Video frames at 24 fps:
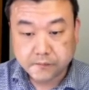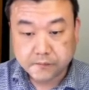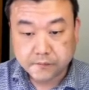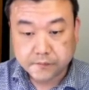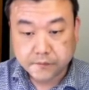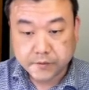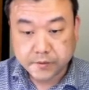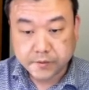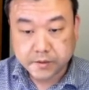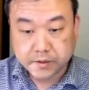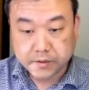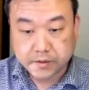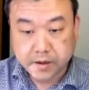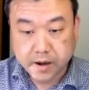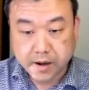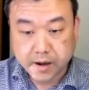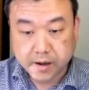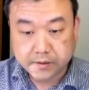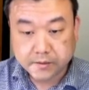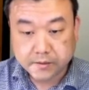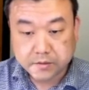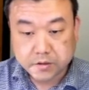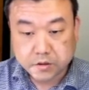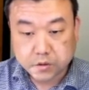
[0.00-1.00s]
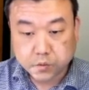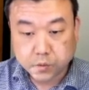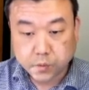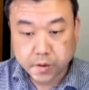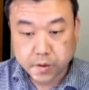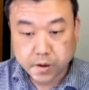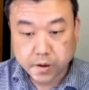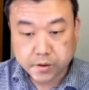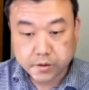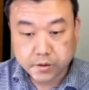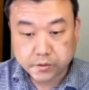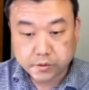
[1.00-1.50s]
V naught
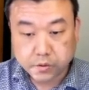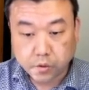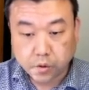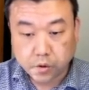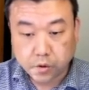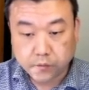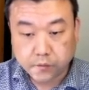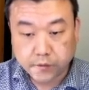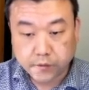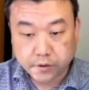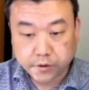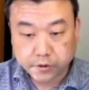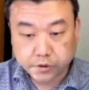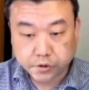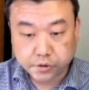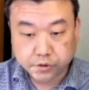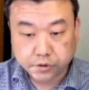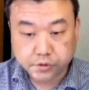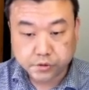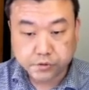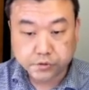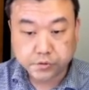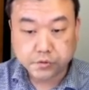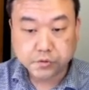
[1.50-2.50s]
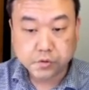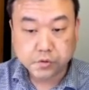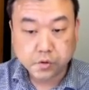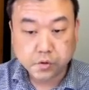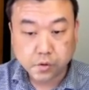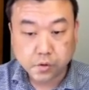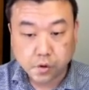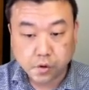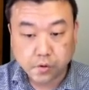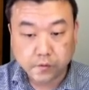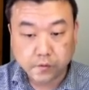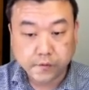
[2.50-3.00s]
squared over 2
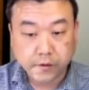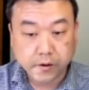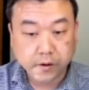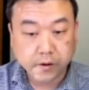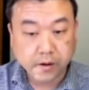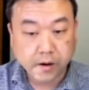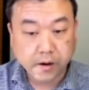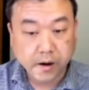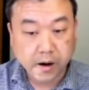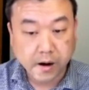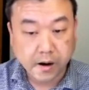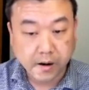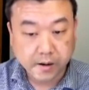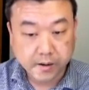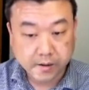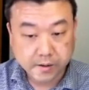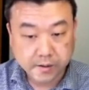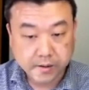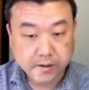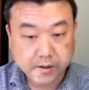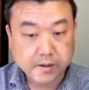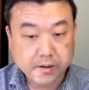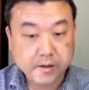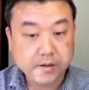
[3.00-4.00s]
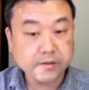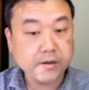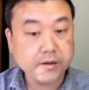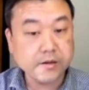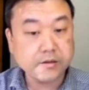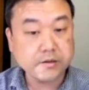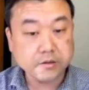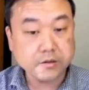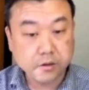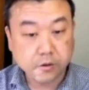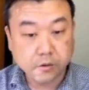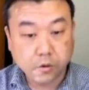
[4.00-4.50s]
over R.
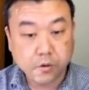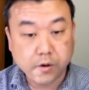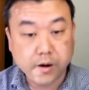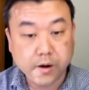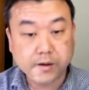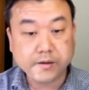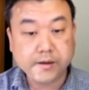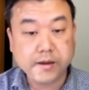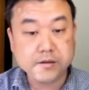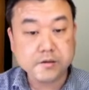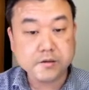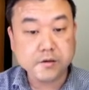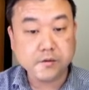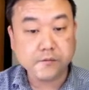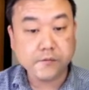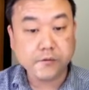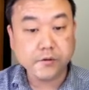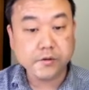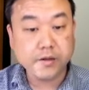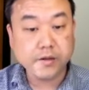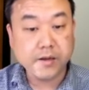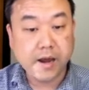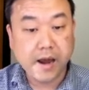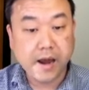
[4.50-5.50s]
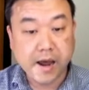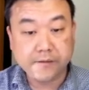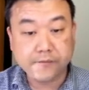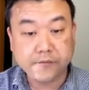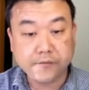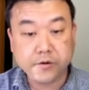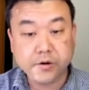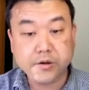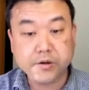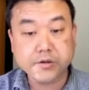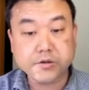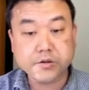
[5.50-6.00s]
That's the correct answer for the
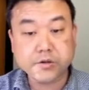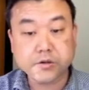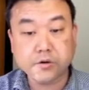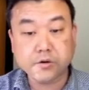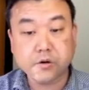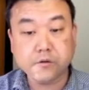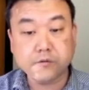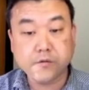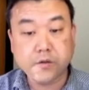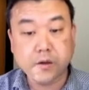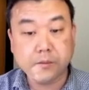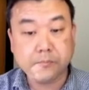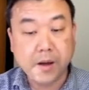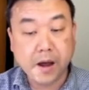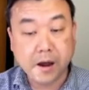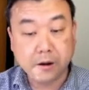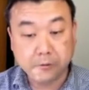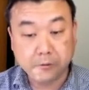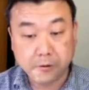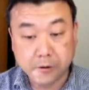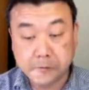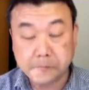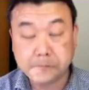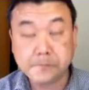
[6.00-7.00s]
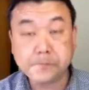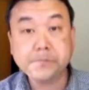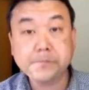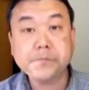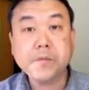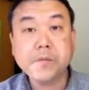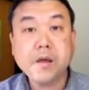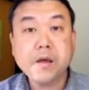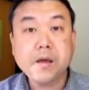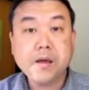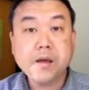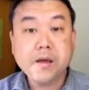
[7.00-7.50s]
average of the power.
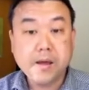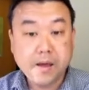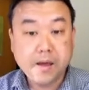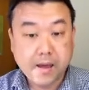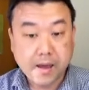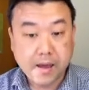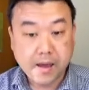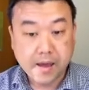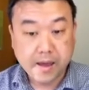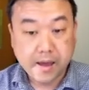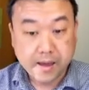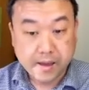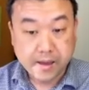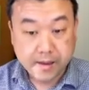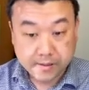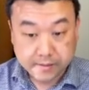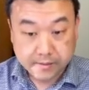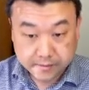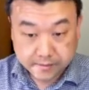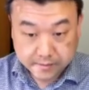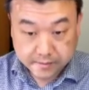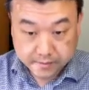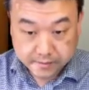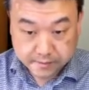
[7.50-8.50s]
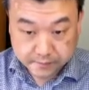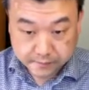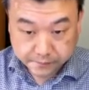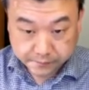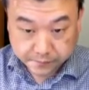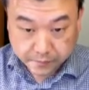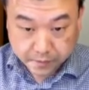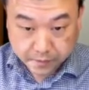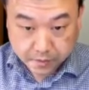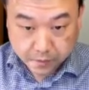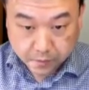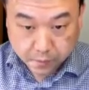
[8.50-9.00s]
And
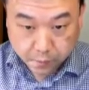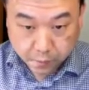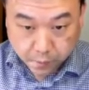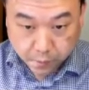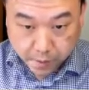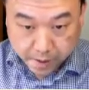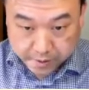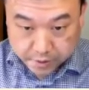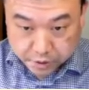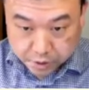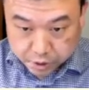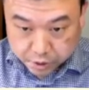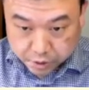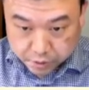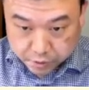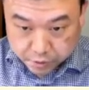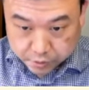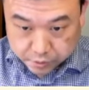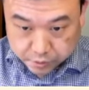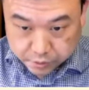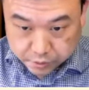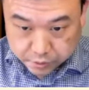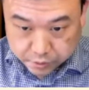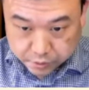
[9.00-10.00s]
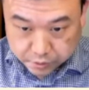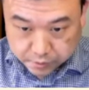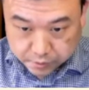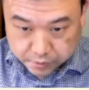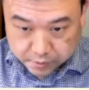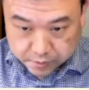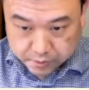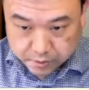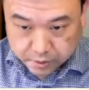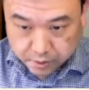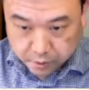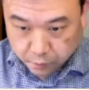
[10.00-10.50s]
what you,
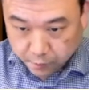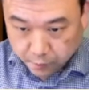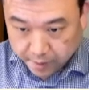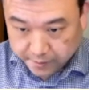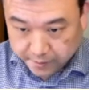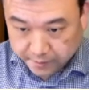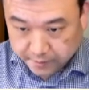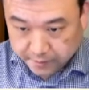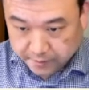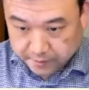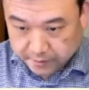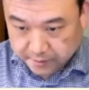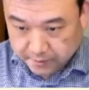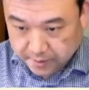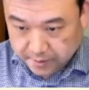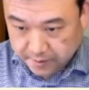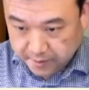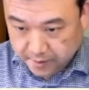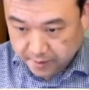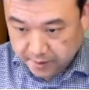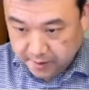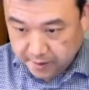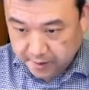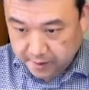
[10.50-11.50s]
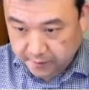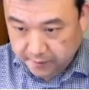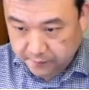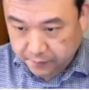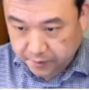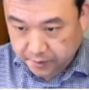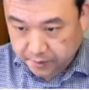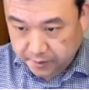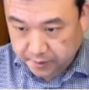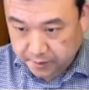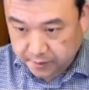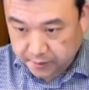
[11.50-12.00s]
the quantity that I have
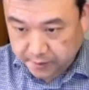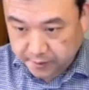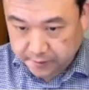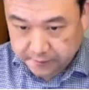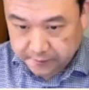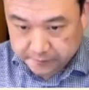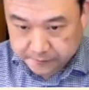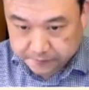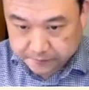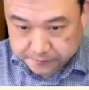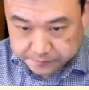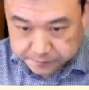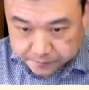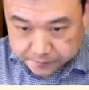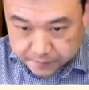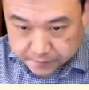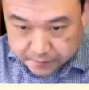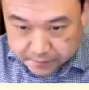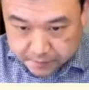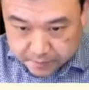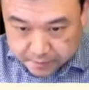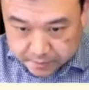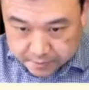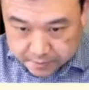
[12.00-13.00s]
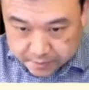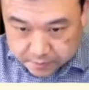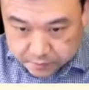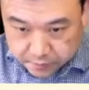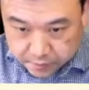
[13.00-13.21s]
here, this